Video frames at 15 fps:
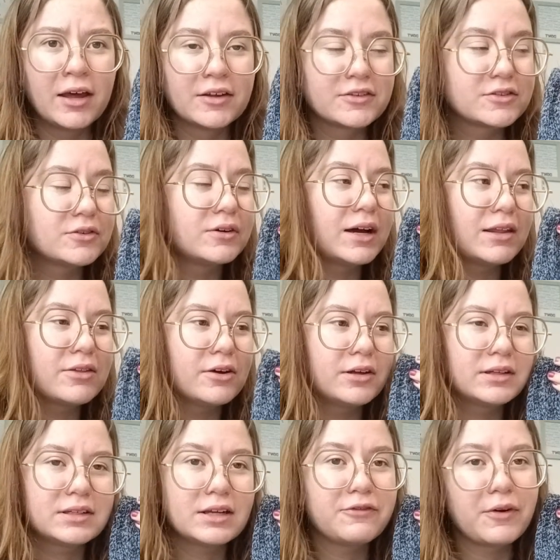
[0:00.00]
So I
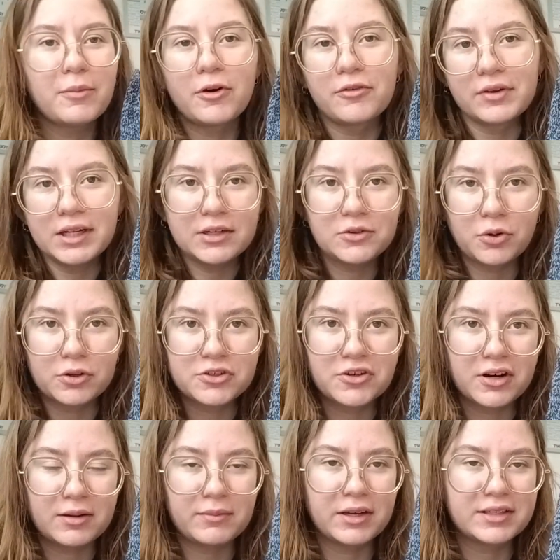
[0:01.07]
thought if I'm already
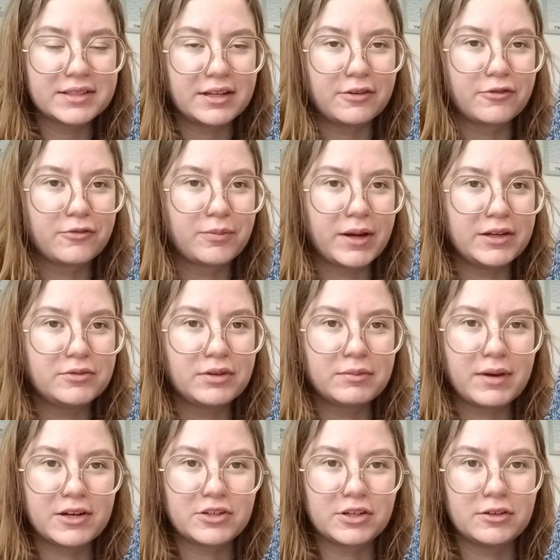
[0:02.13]
torturing myself by doing
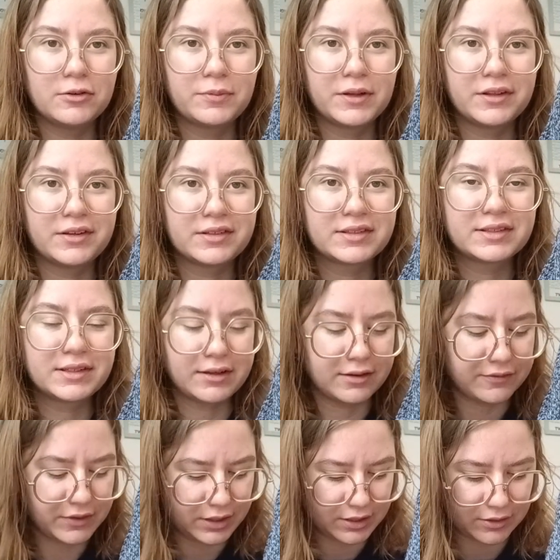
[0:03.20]
magic loop in this
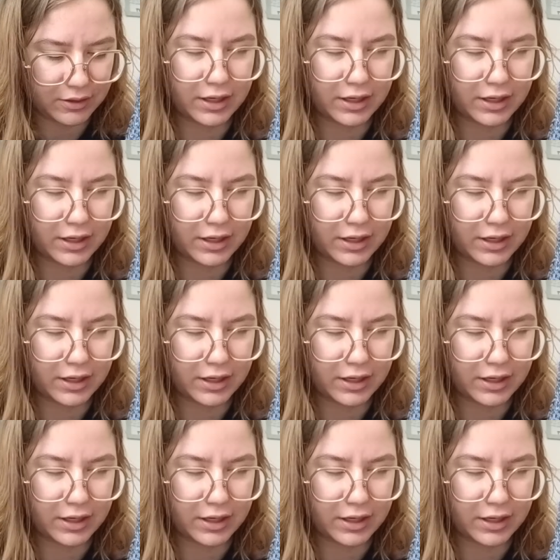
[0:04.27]
video,